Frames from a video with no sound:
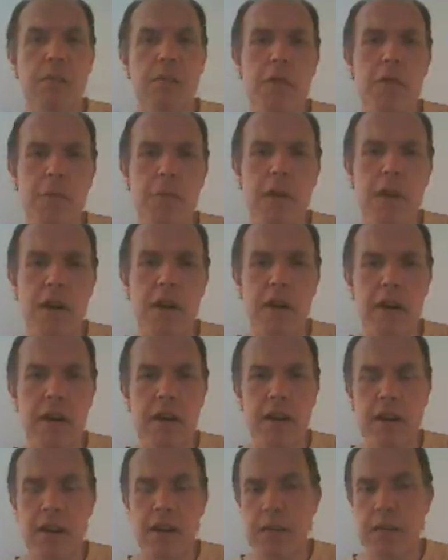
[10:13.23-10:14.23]
put
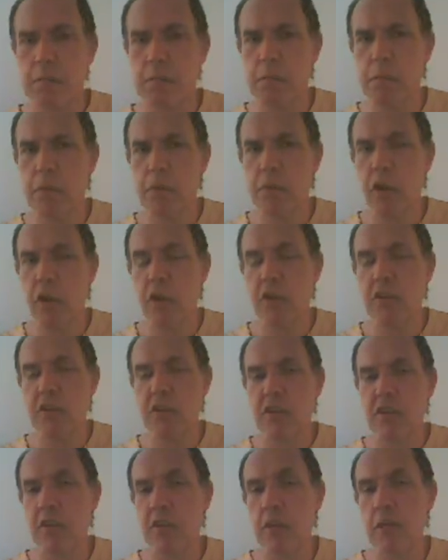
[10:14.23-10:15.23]
my blog
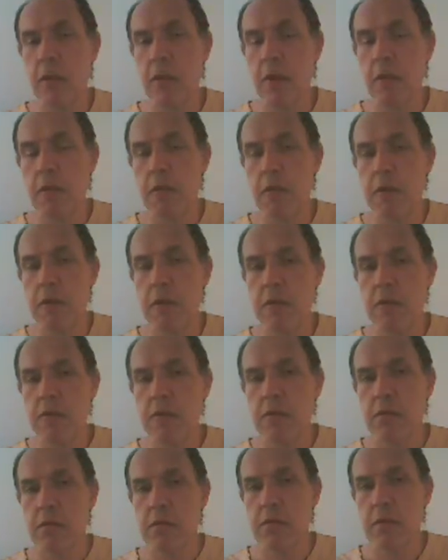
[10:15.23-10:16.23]
URL
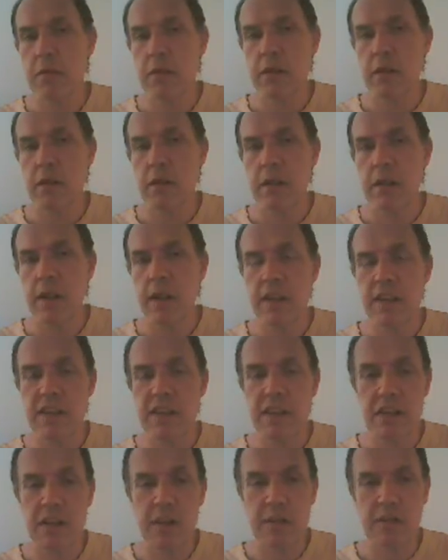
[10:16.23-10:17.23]
at
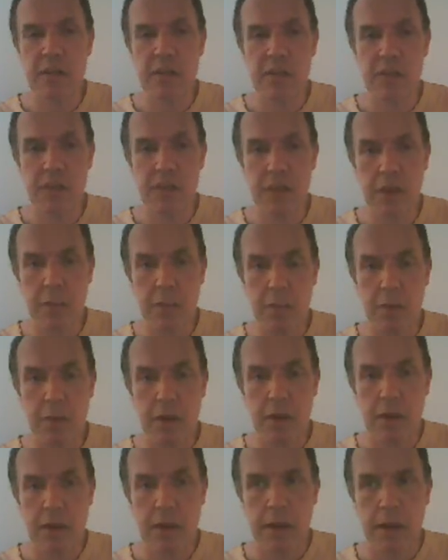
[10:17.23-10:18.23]
the end of this clip,
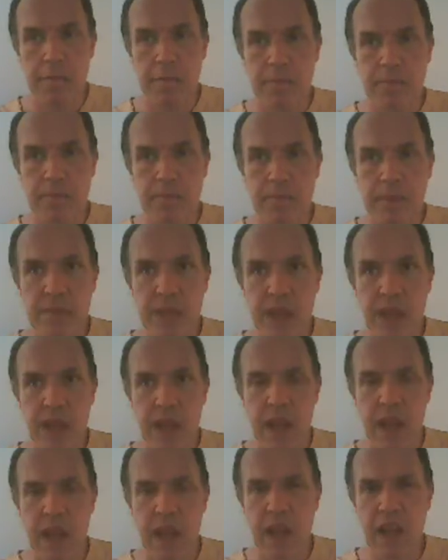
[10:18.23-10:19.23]

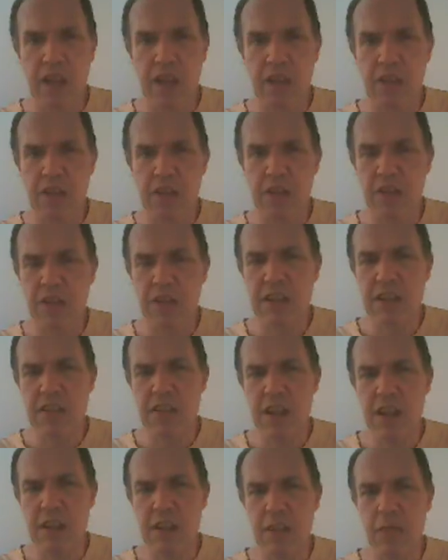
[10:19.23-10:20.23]
and you can
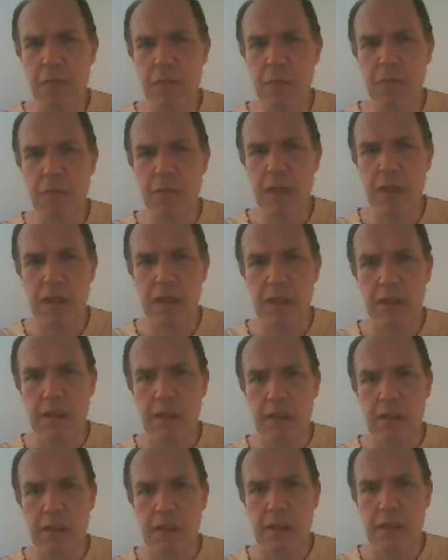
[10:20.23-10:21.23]
take it from there.
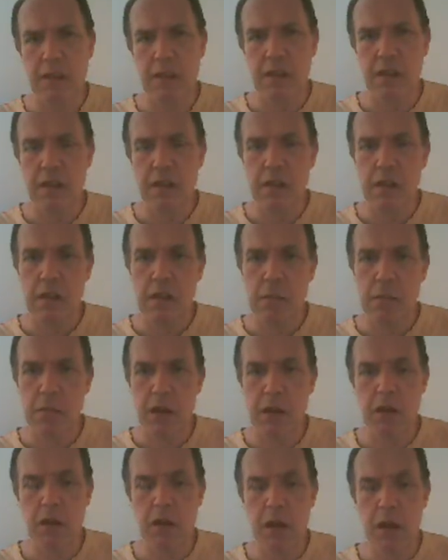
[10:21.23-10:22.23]

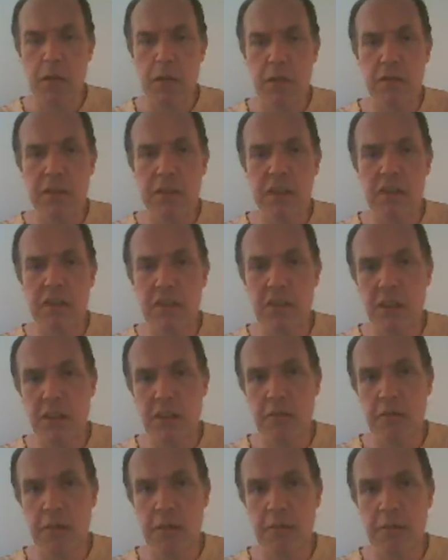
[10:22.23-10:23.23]
But I will
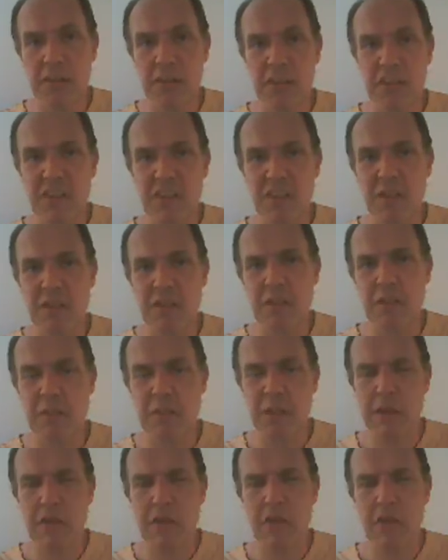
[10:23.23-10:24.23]
continue on with this series
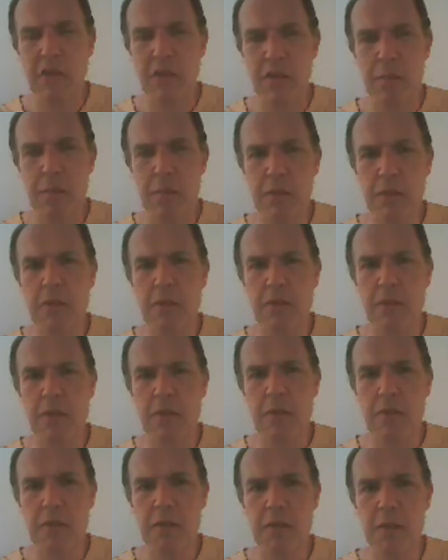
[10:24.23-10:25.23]
because I believe
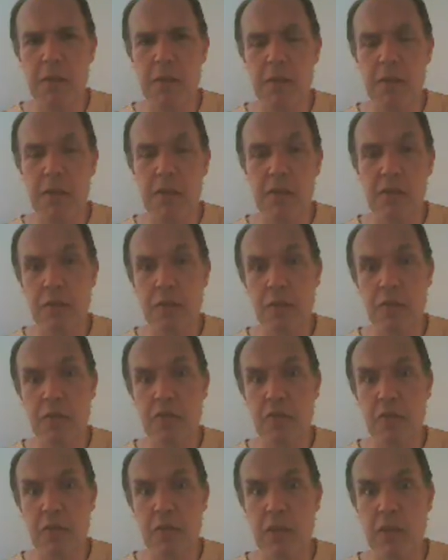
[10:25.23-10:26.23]
there are some things
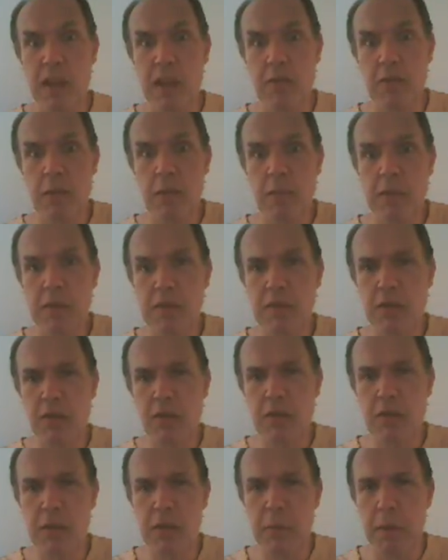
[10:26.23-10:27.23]
which really have to be
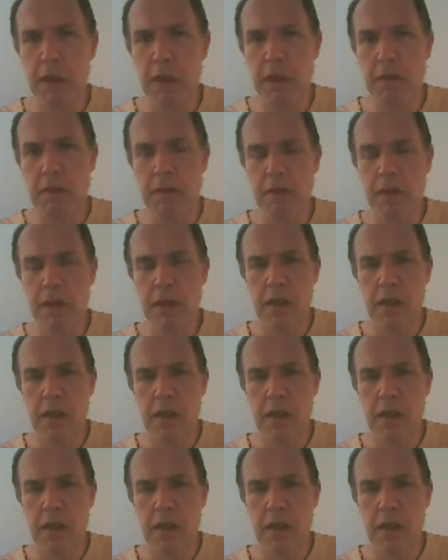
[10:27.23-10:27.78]
talked about.